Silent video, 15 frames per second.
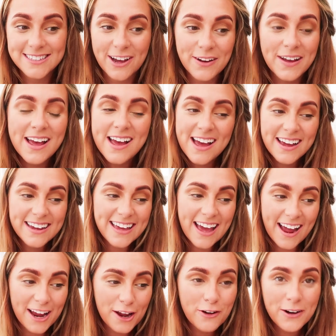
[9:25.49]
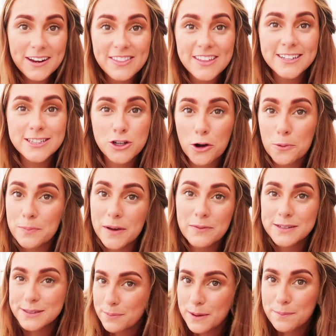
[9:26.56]
So yeah, if only the top bit
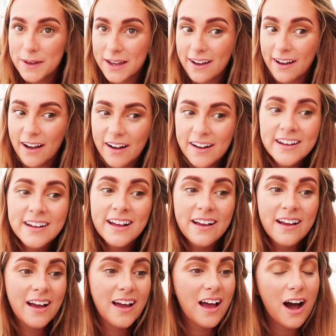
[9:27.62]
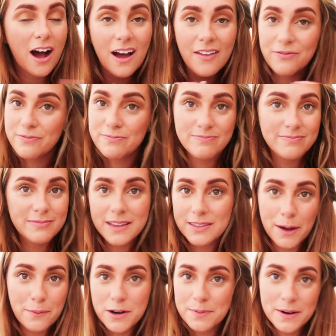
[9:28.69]
was a bit bigger,
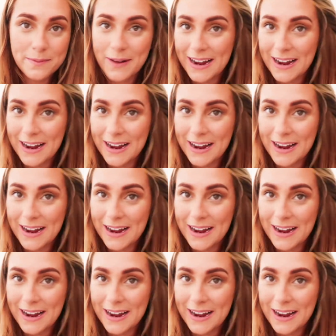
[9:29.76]
they would have been